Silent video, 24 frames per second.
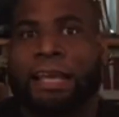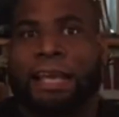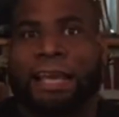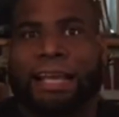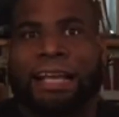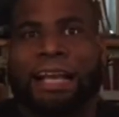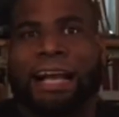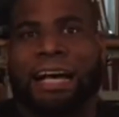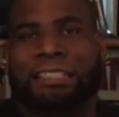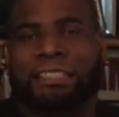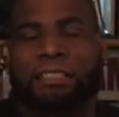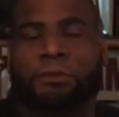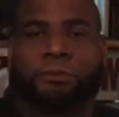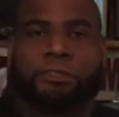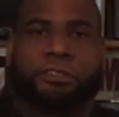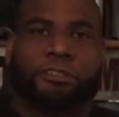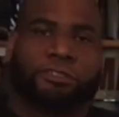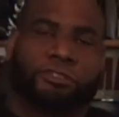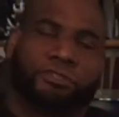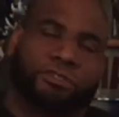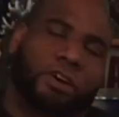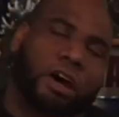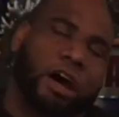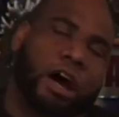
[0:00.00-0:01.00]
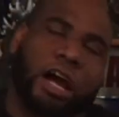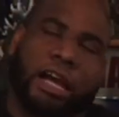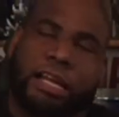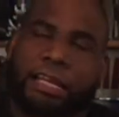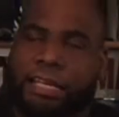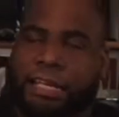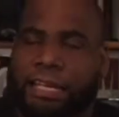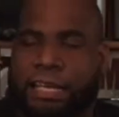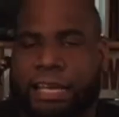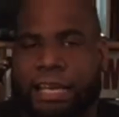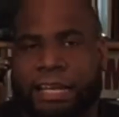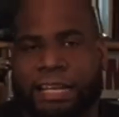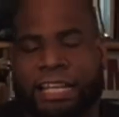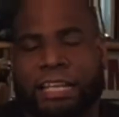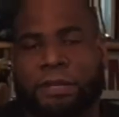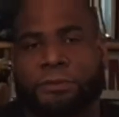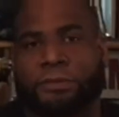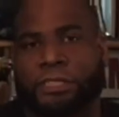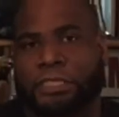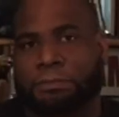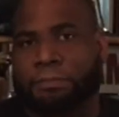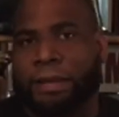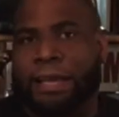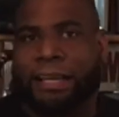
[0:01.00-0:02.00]
And Godzilla was groggy, and he
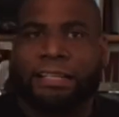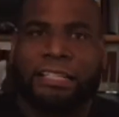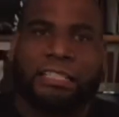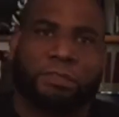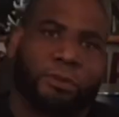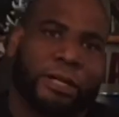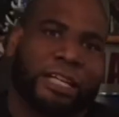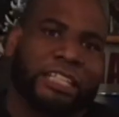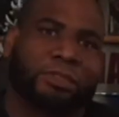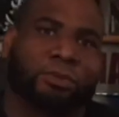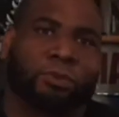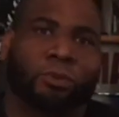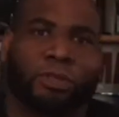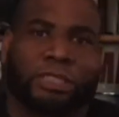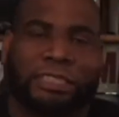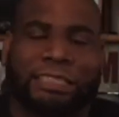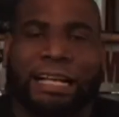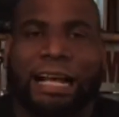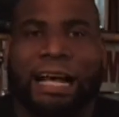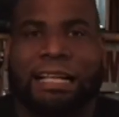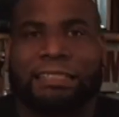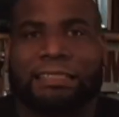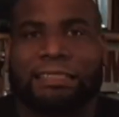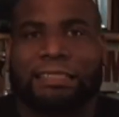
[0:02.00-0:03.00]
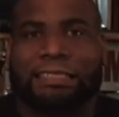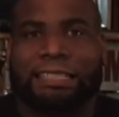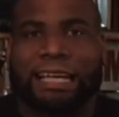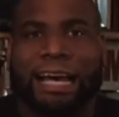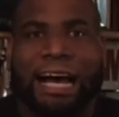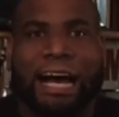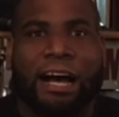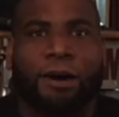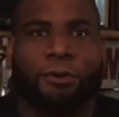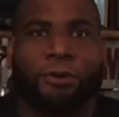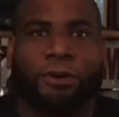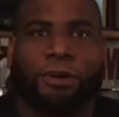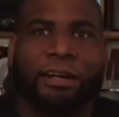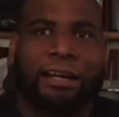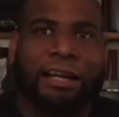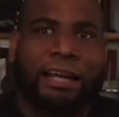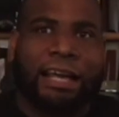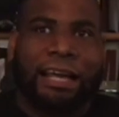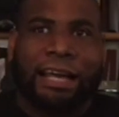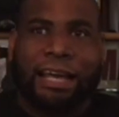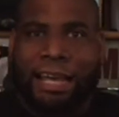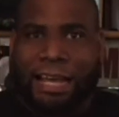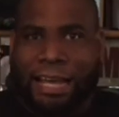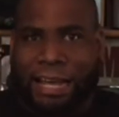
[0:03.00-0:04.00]
was making his way towards the Godzilla Tower,
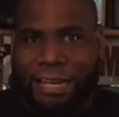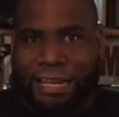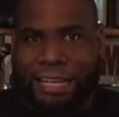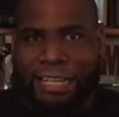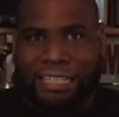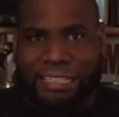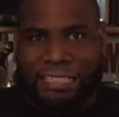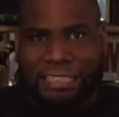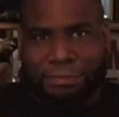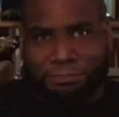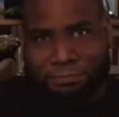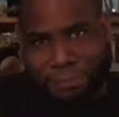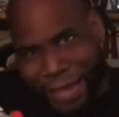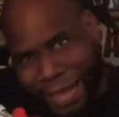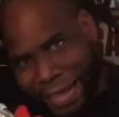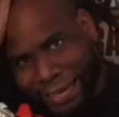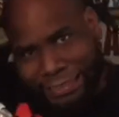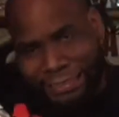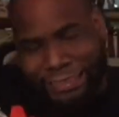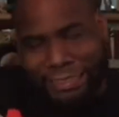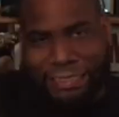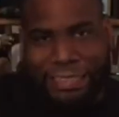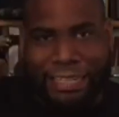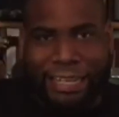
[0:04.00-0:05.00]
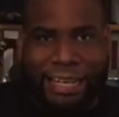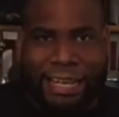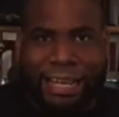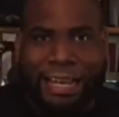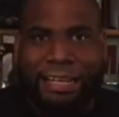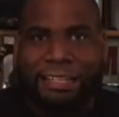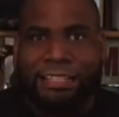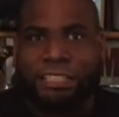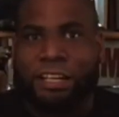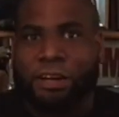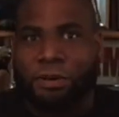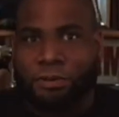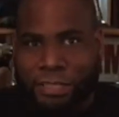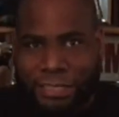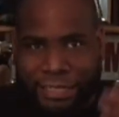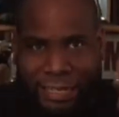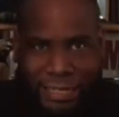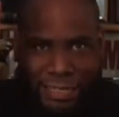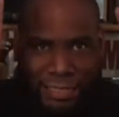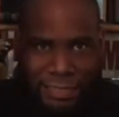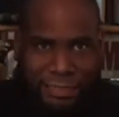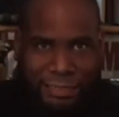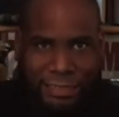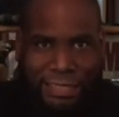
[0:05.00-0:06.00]
and he smacks his head, you know,
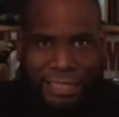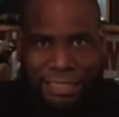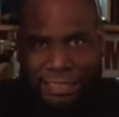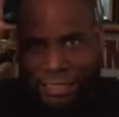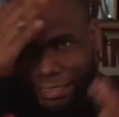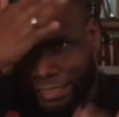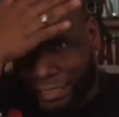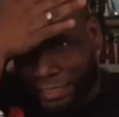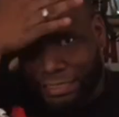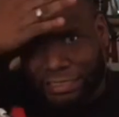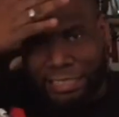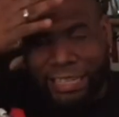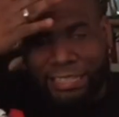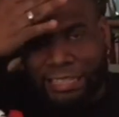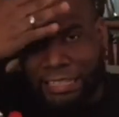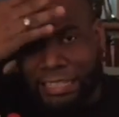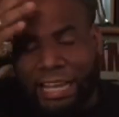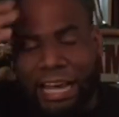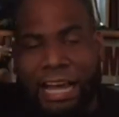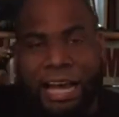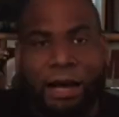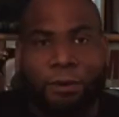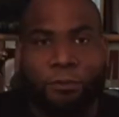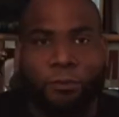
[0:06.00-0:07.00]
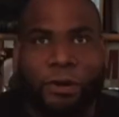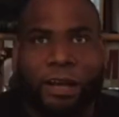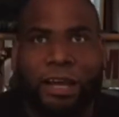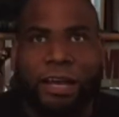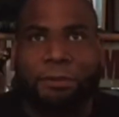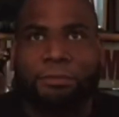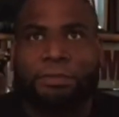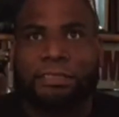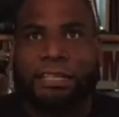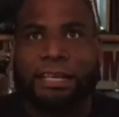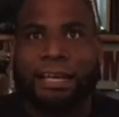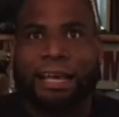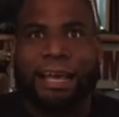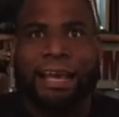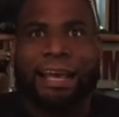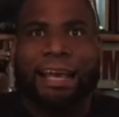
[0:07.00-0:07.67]
to shake the cobwebs.